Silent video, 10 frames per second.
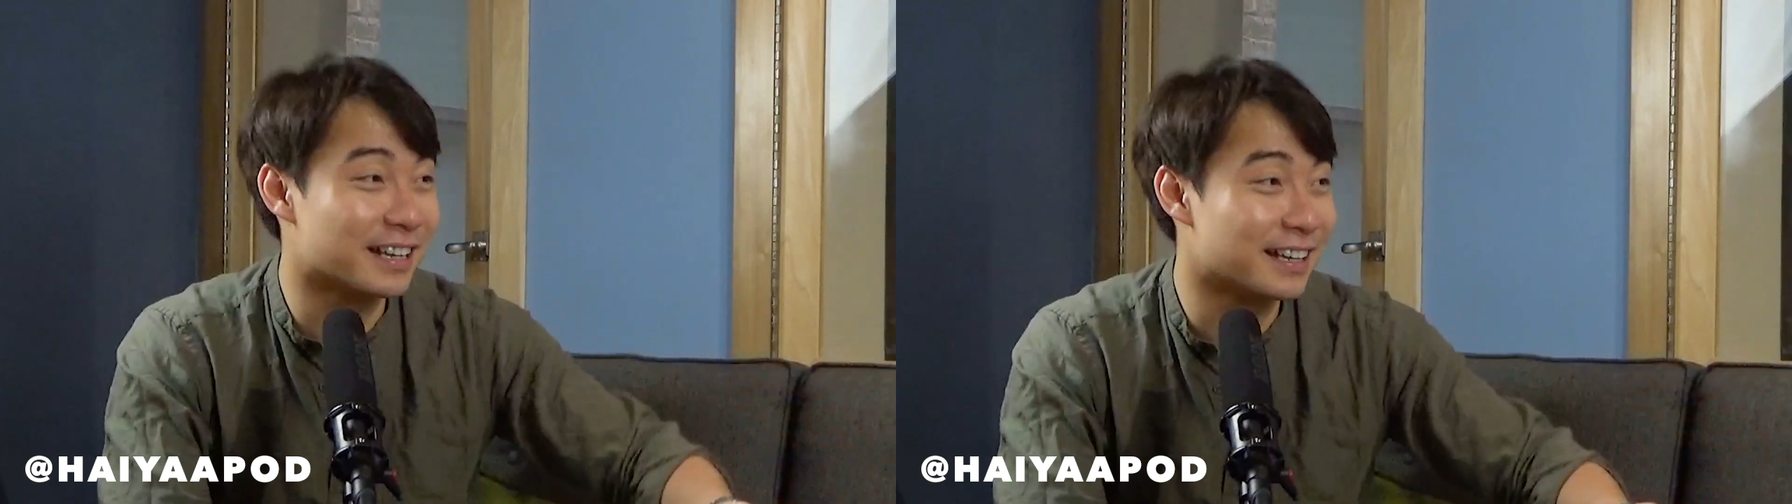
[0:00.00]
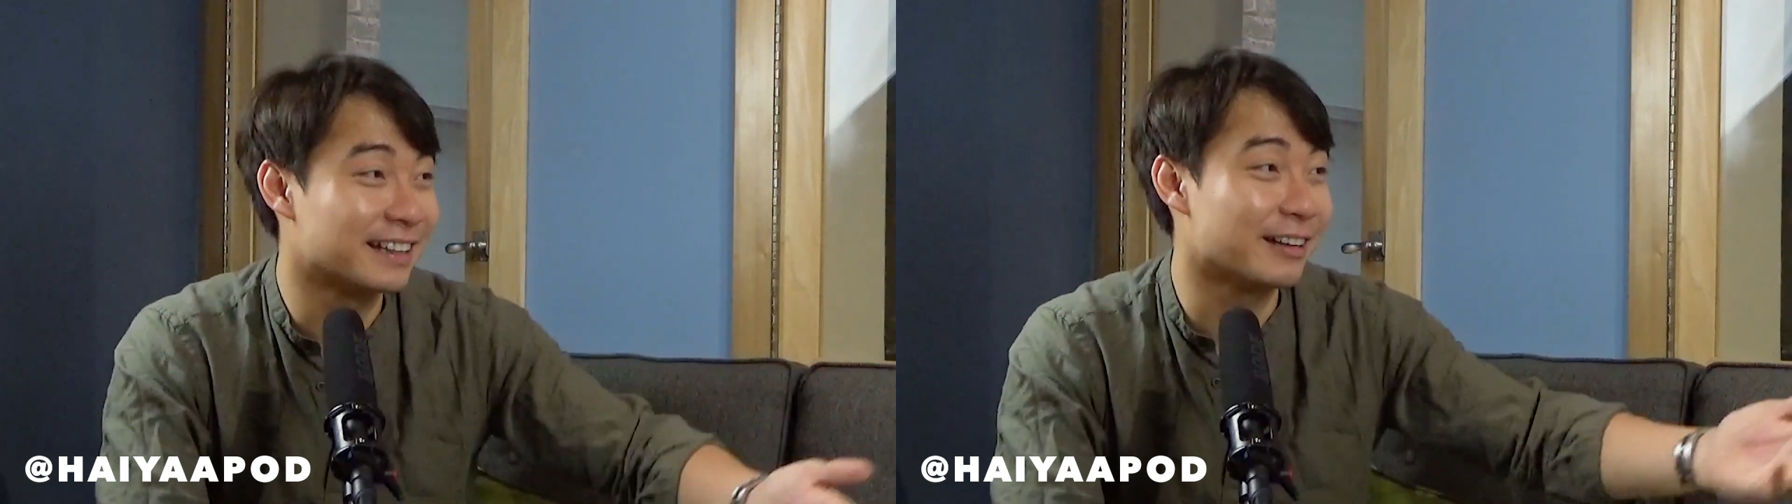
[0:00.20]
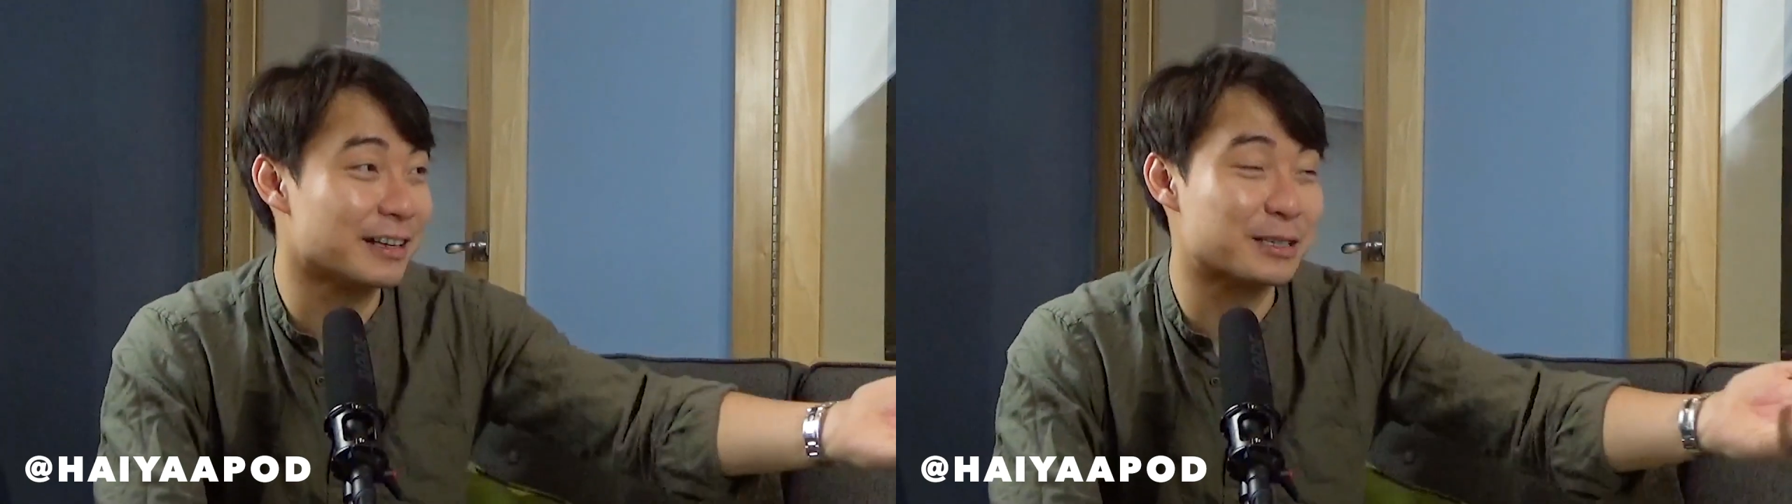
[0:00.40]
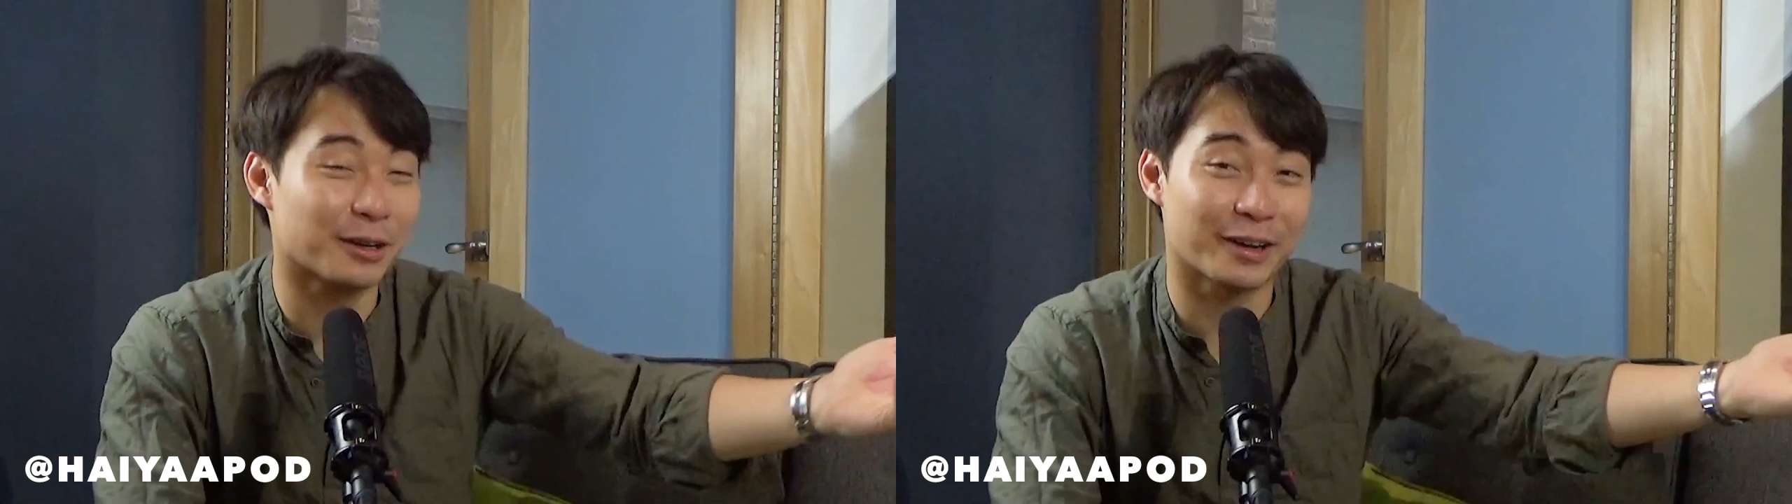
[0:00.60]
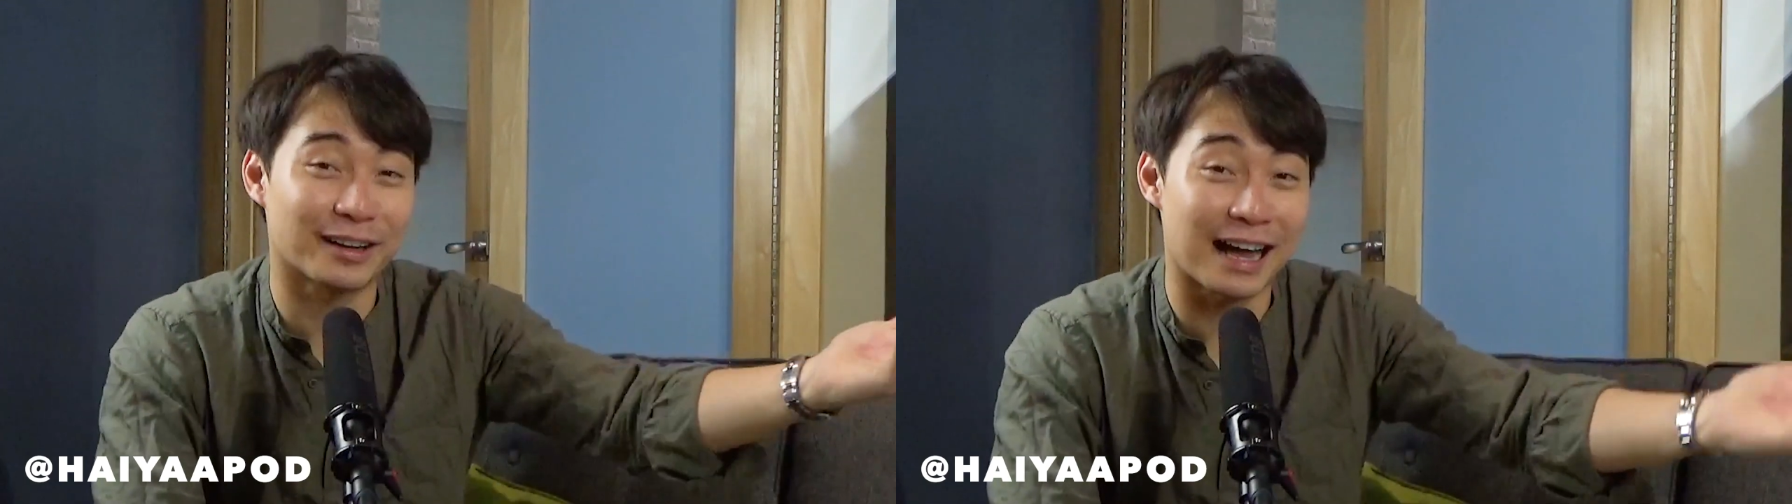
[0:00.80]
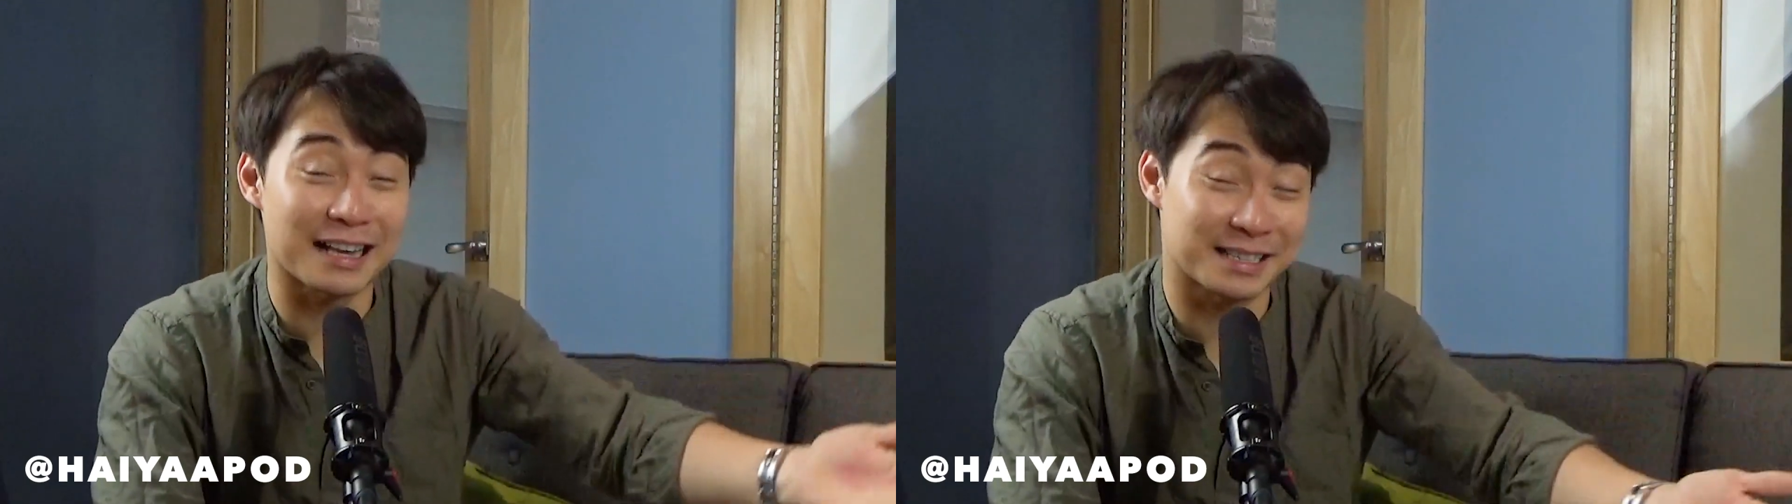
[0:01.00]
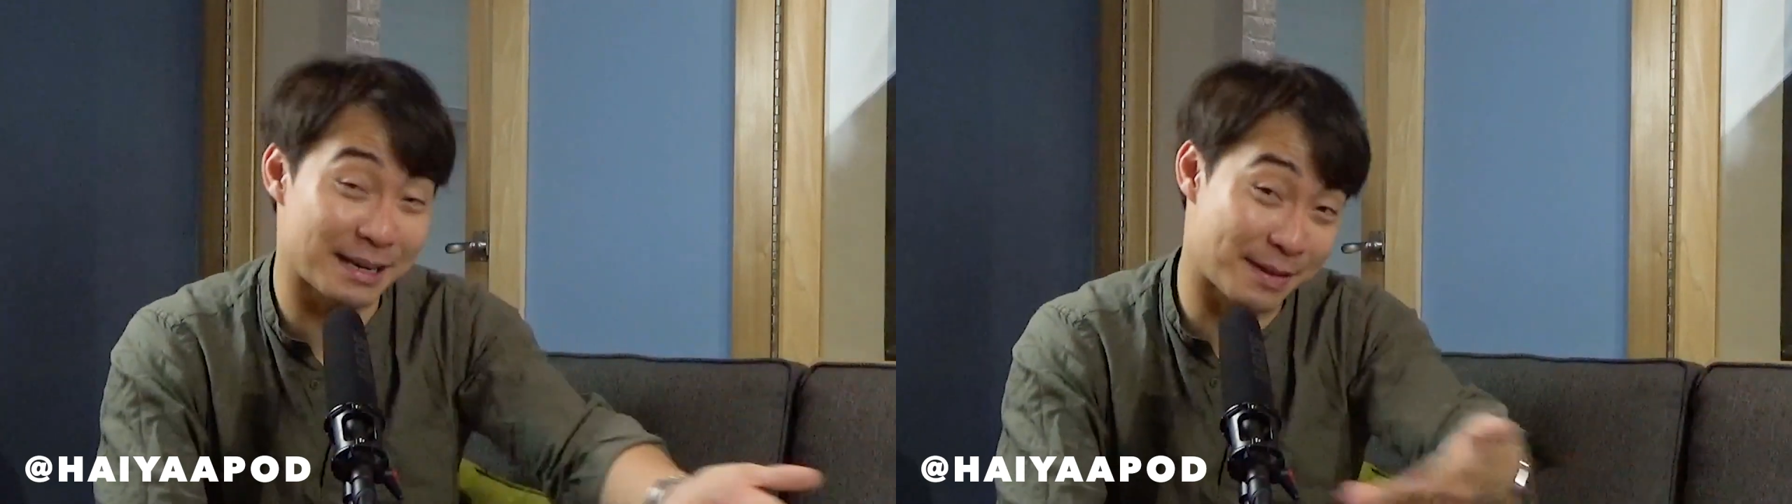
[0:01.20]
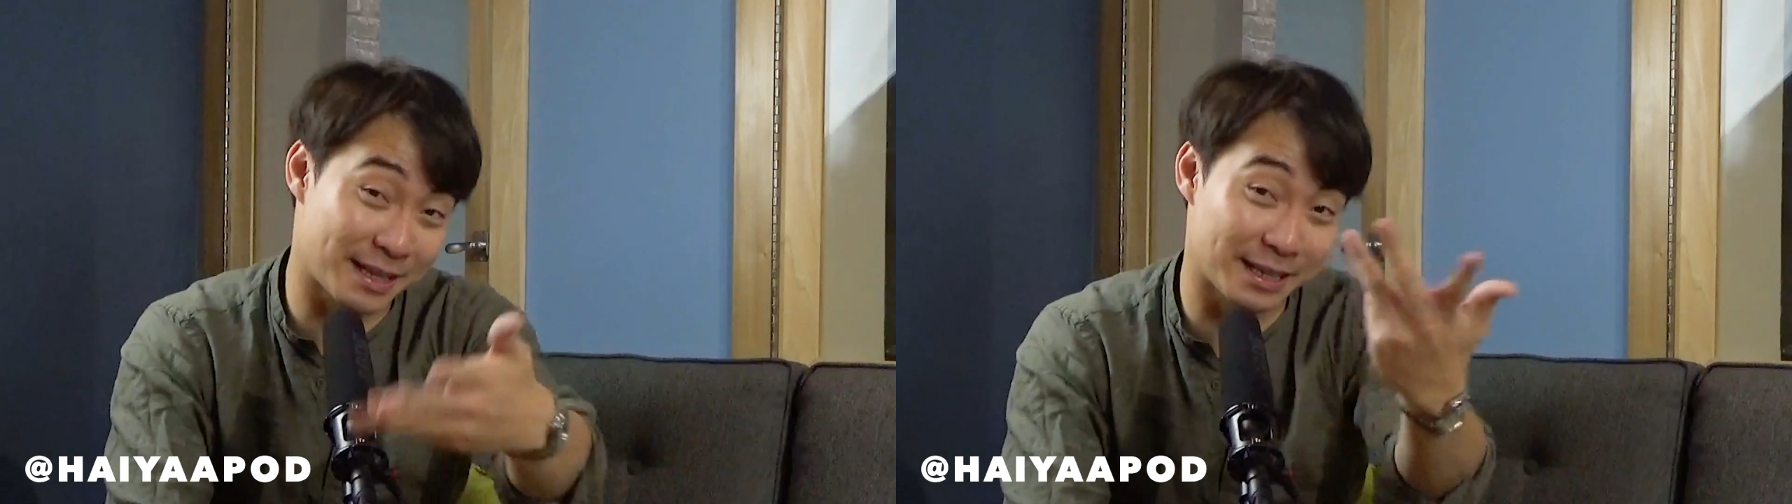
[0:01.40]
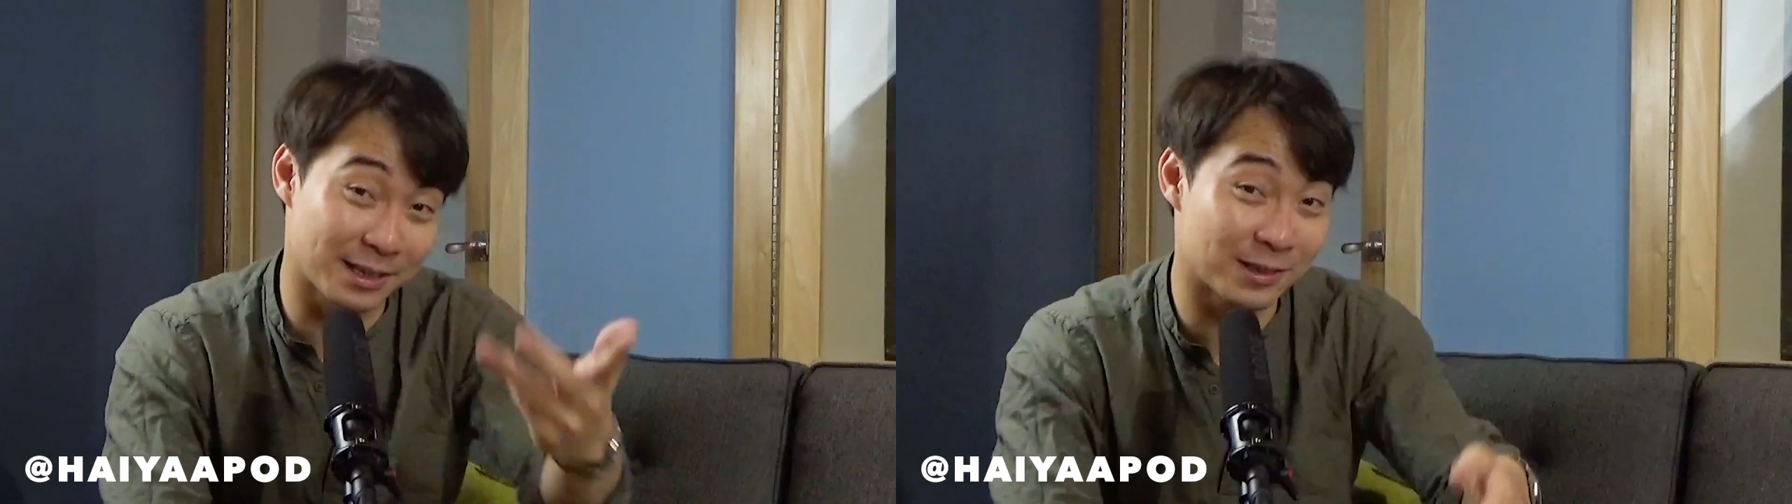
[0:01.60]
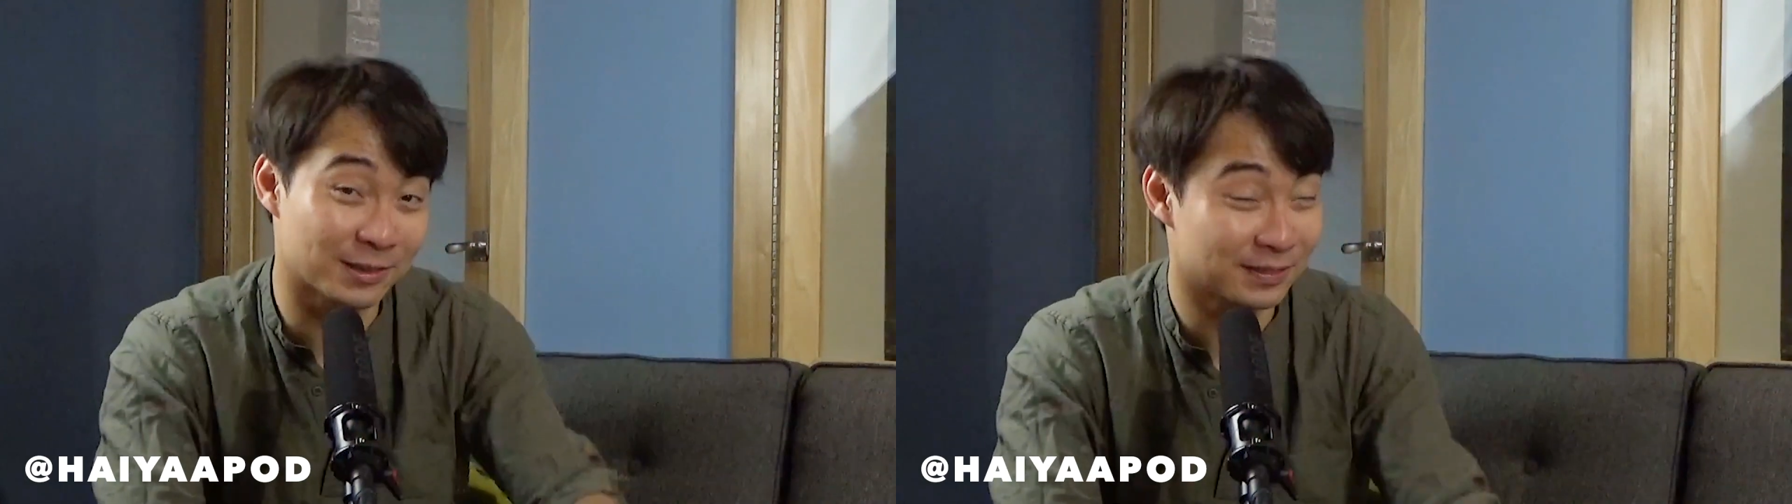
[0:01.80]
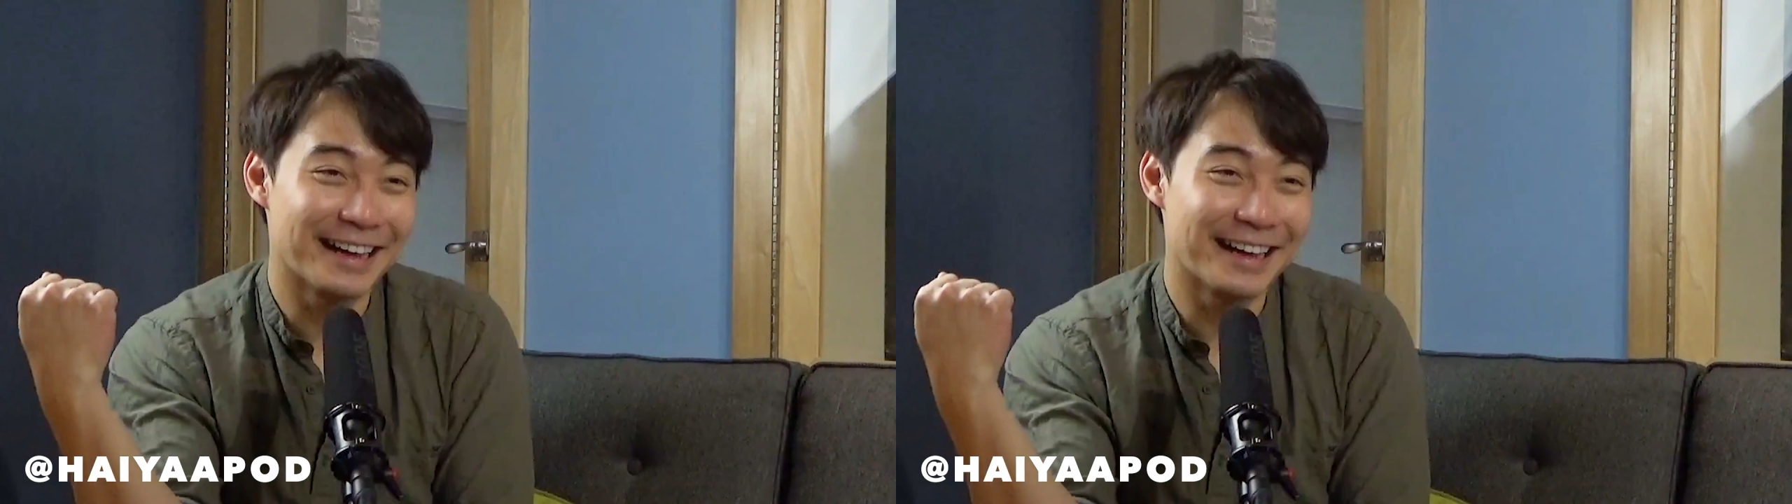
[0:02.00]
No. They're just looking at your last name and they know.